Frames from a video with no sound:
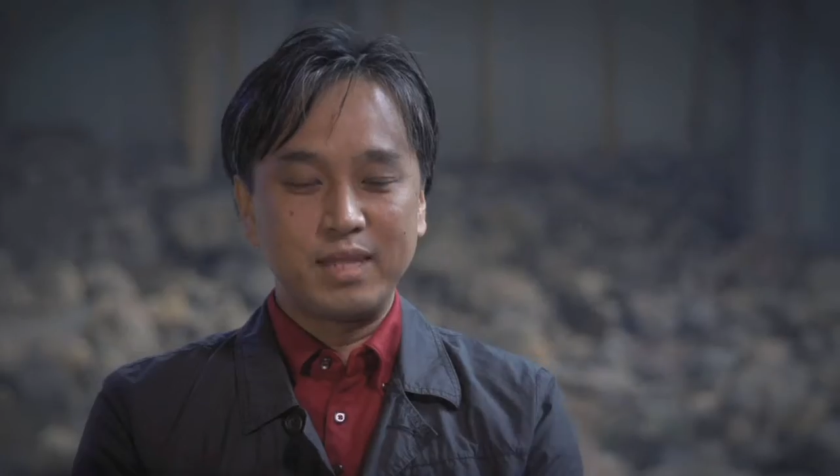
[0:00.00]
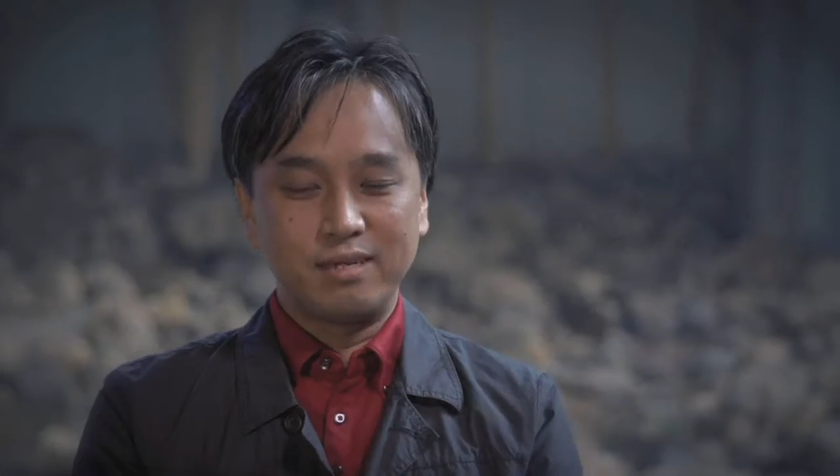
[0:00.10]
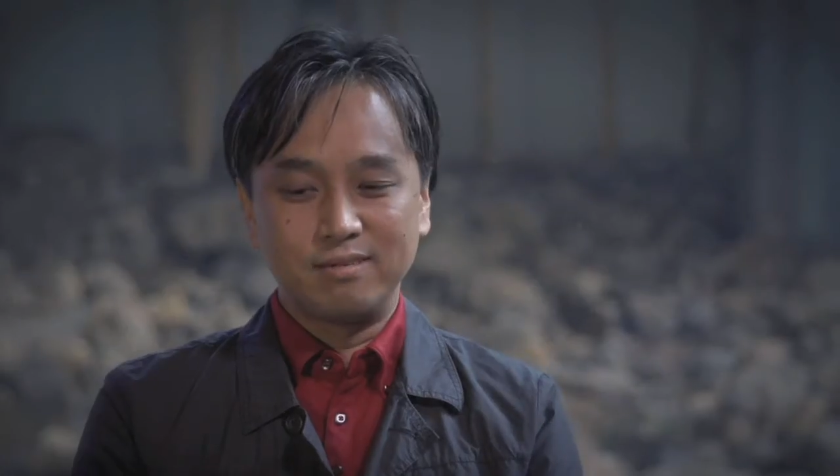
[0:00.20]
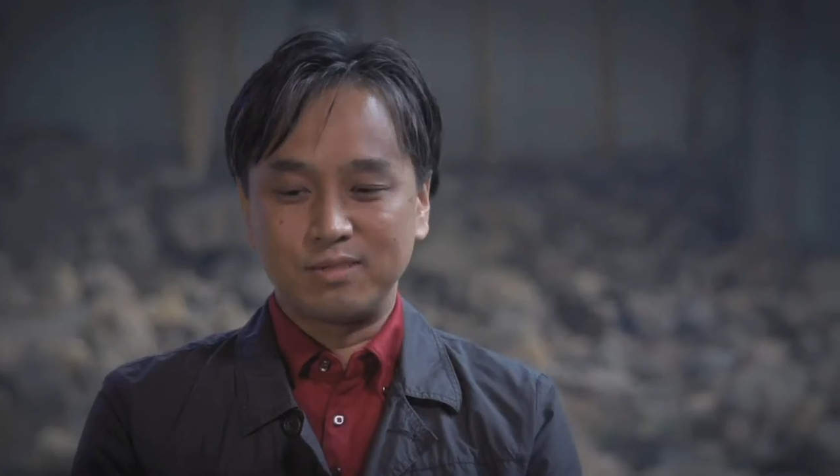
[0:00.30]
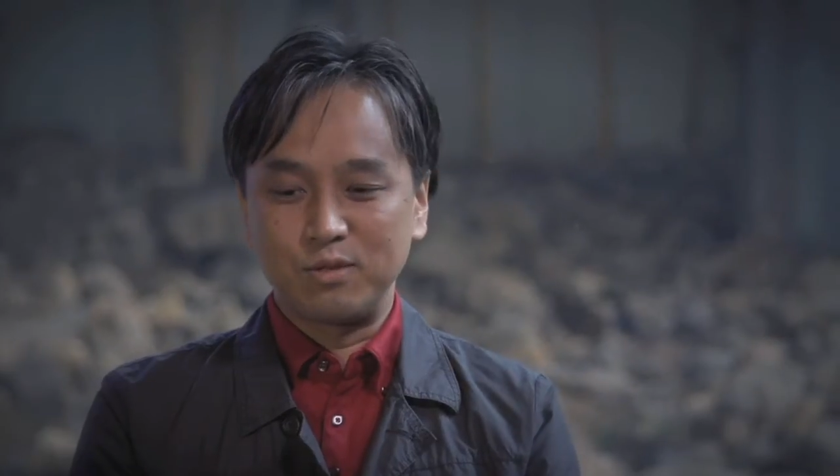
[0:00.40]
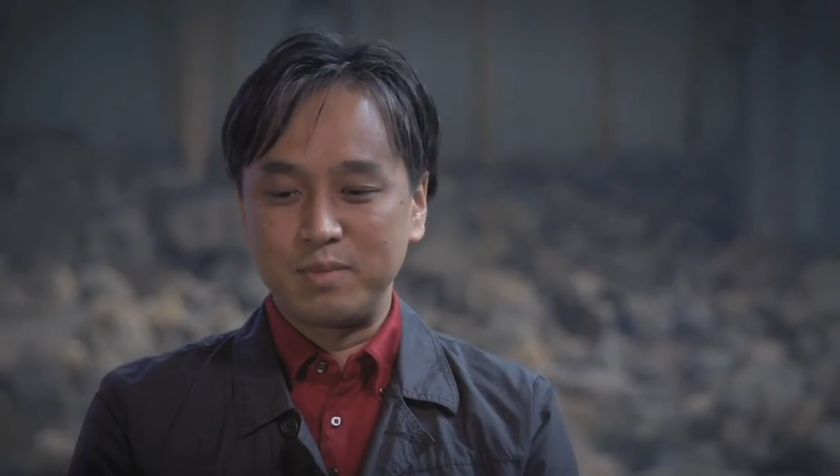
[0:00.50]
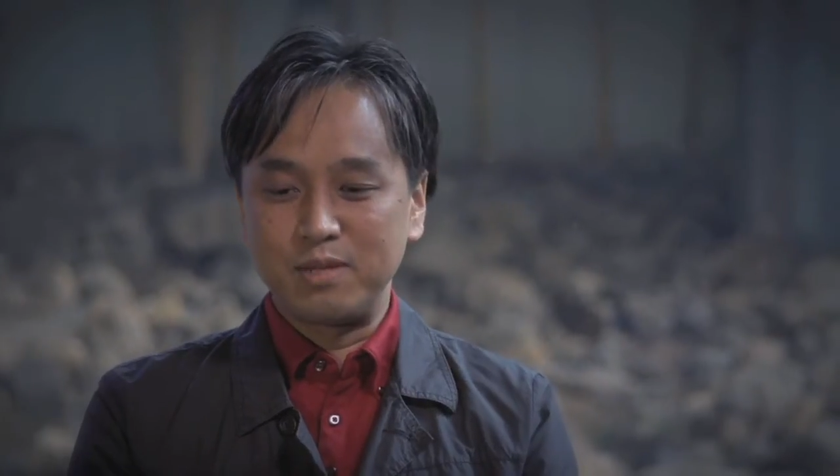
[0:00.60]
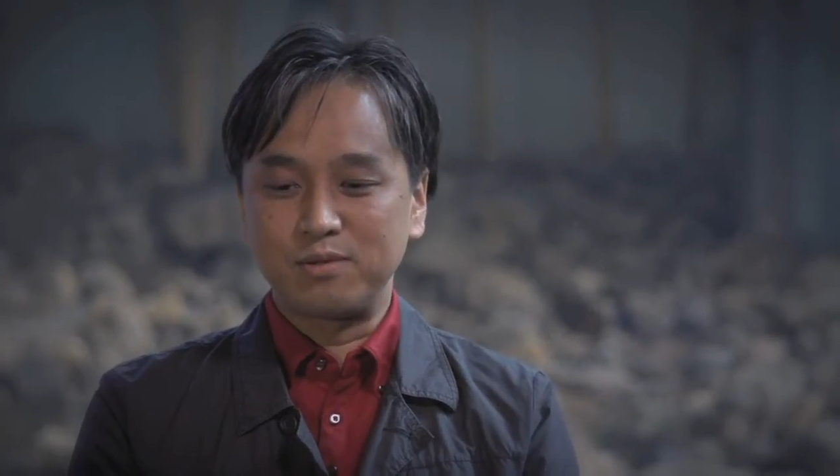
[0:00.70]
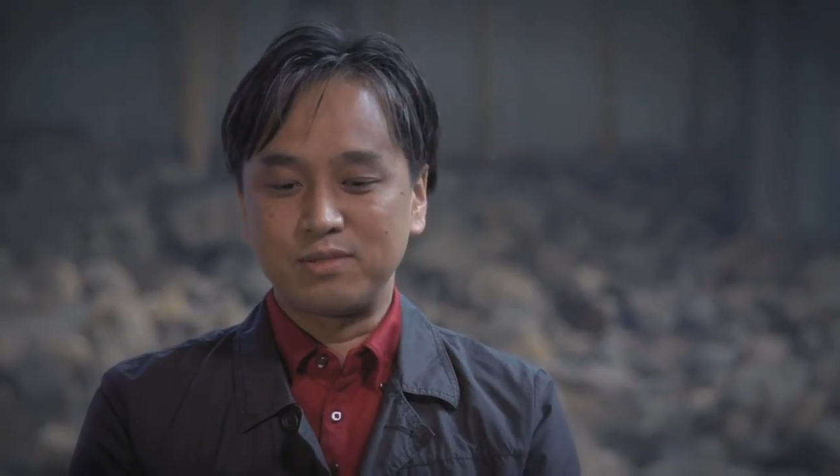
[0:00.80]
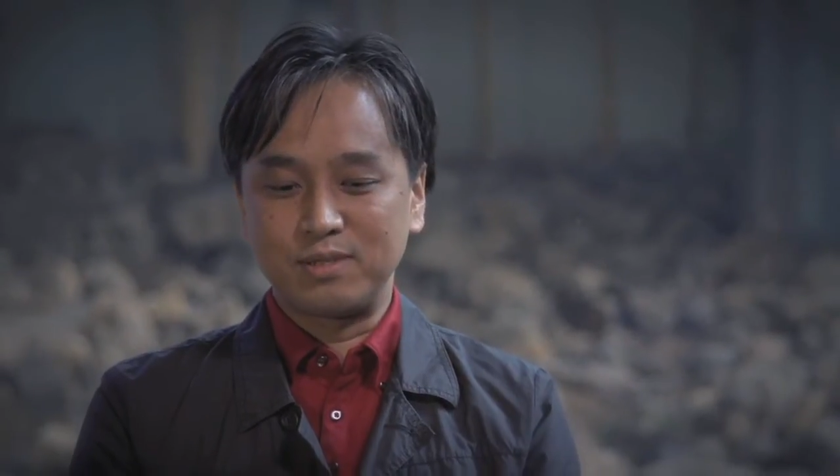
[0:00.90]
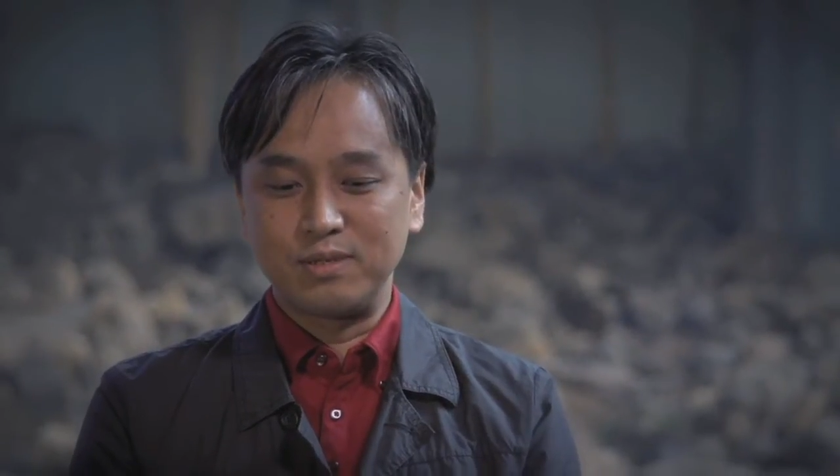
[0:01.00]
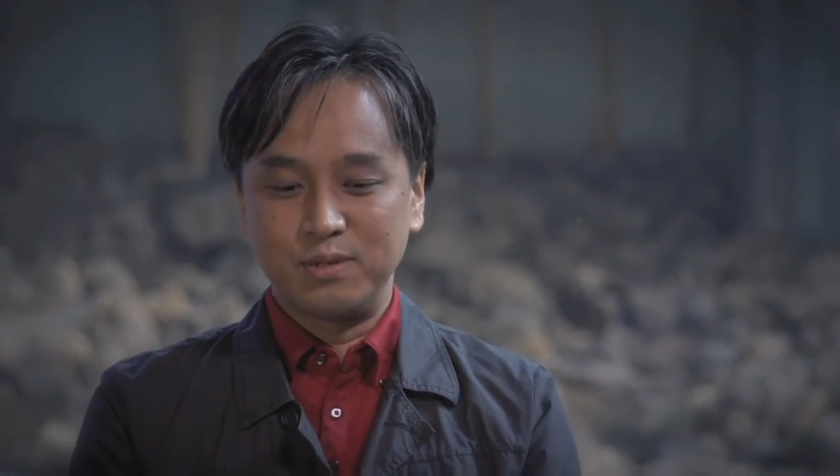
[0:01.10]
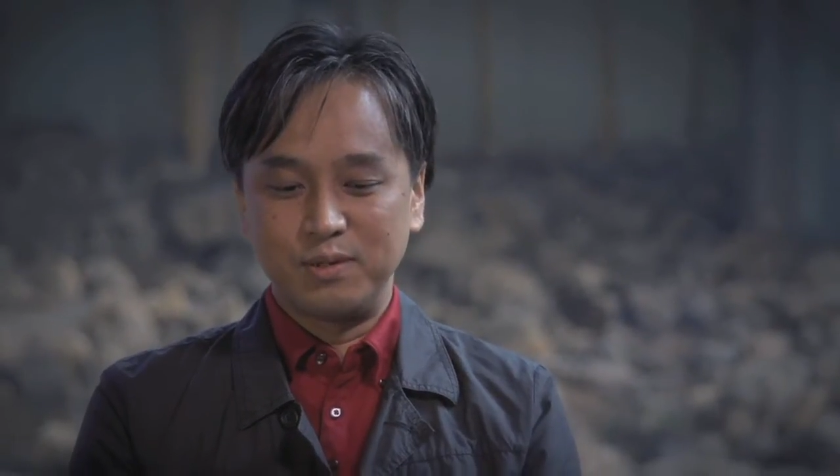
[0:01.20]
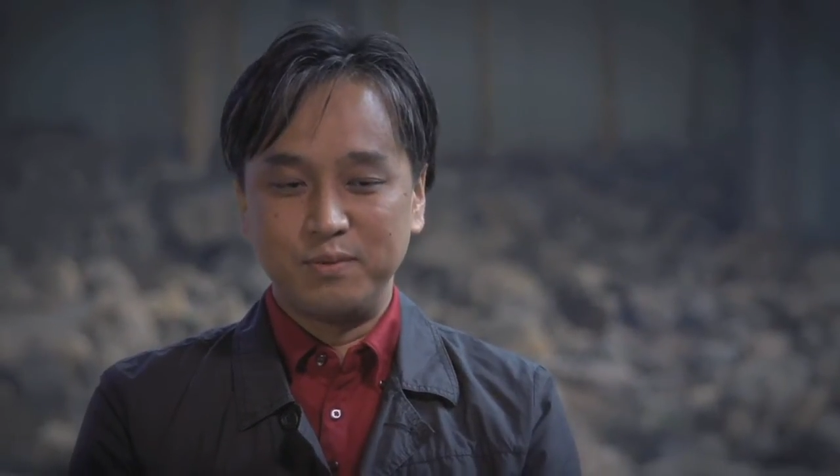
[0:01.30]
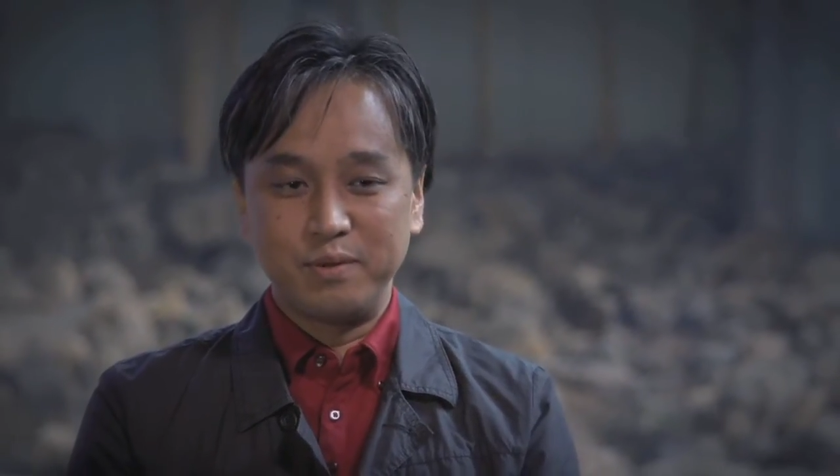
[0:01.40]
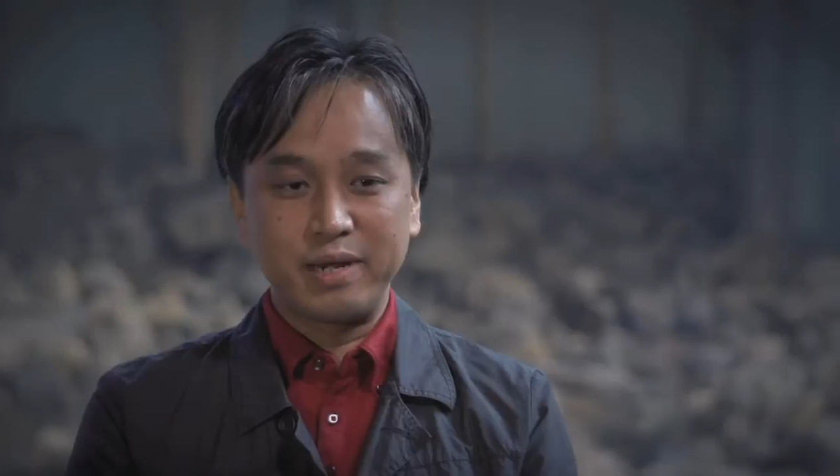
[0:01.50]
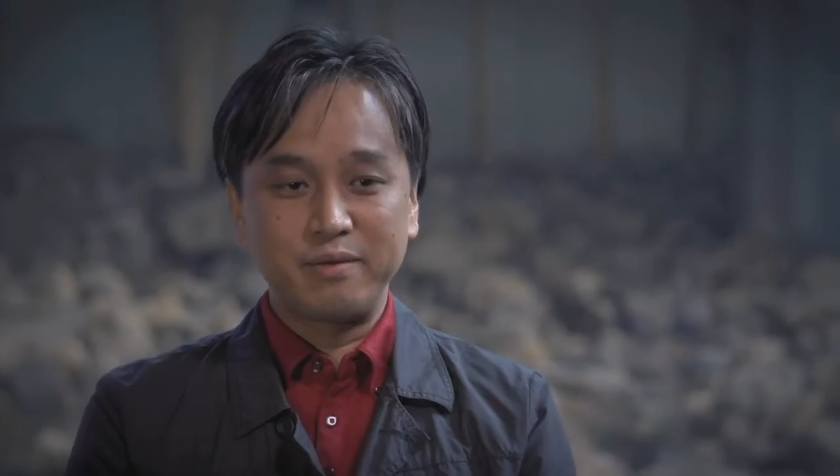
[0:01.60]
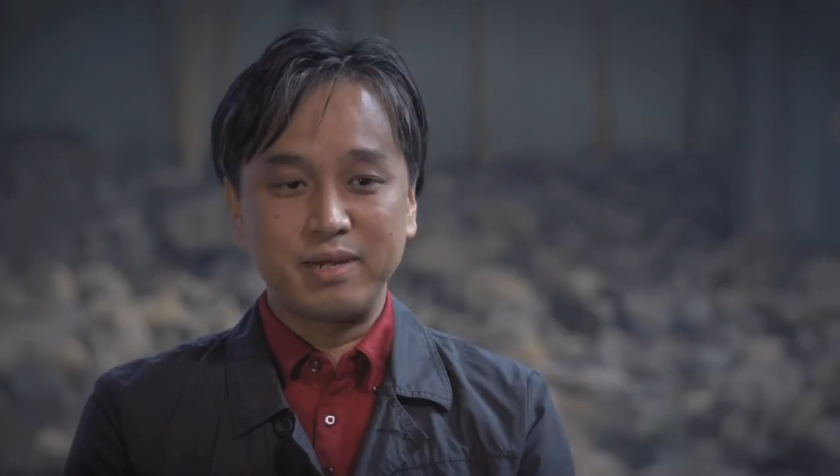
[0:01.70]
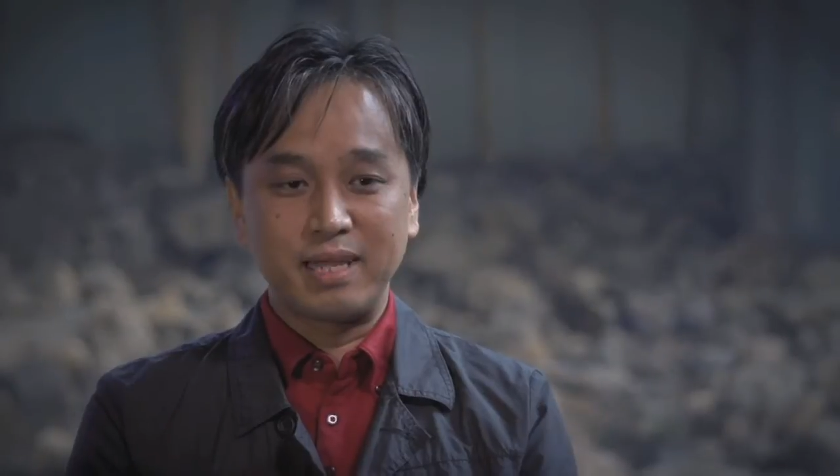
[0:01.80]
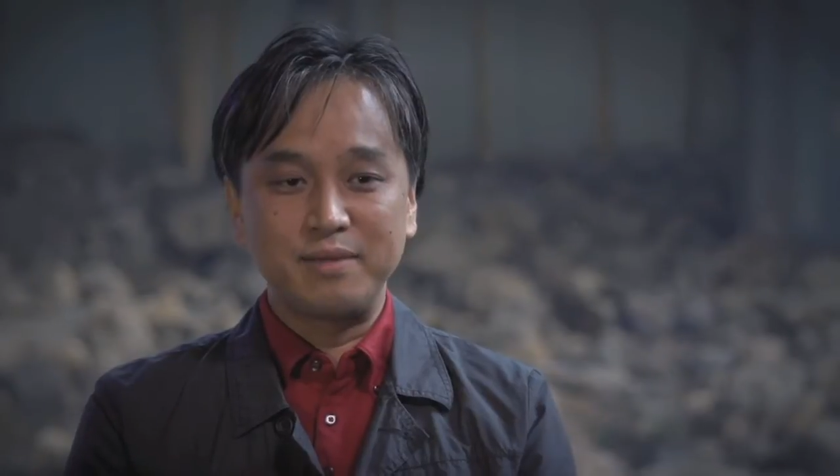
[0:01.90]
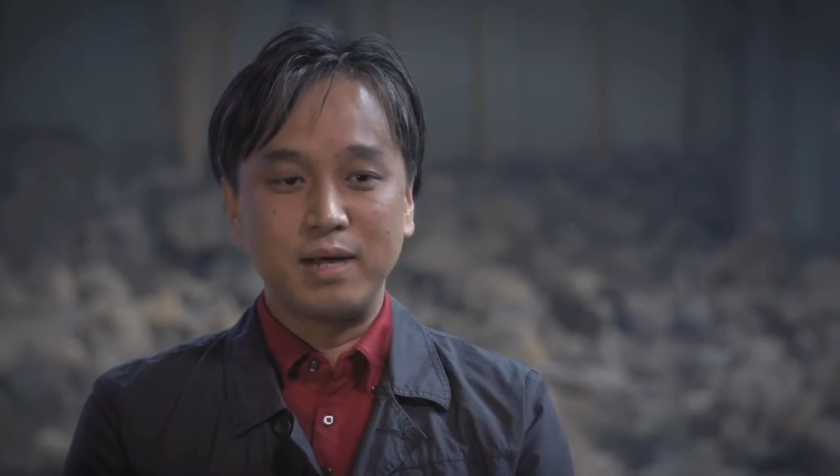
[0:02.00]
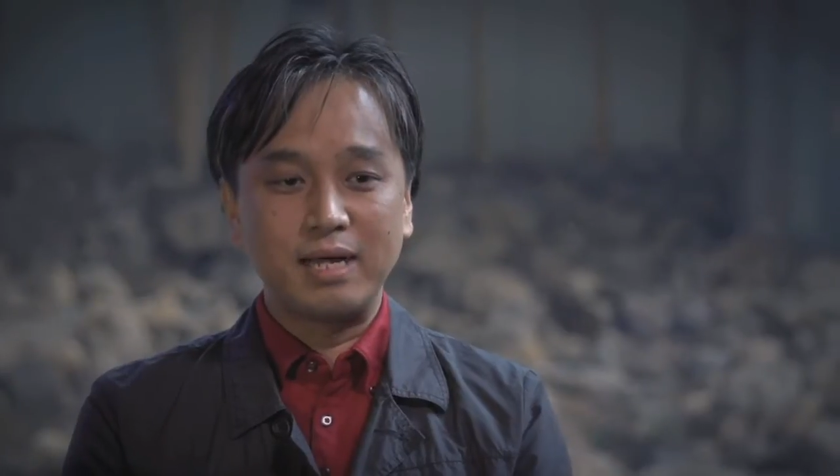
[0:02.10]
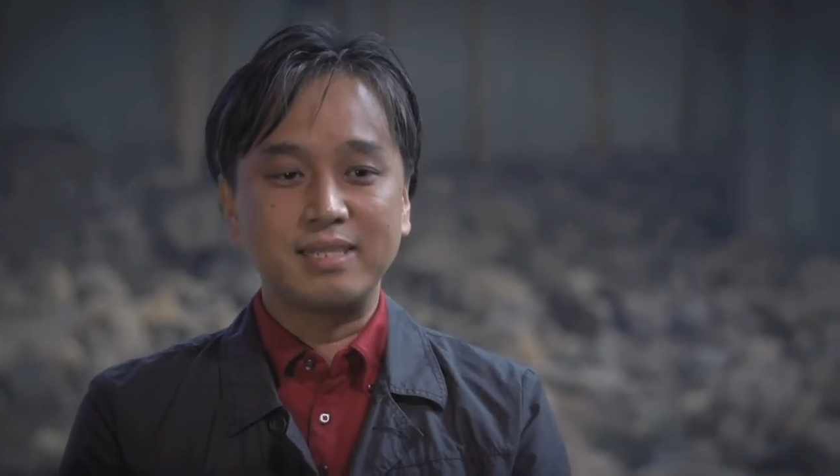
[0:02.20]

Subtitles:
She's presenting the ideas to us.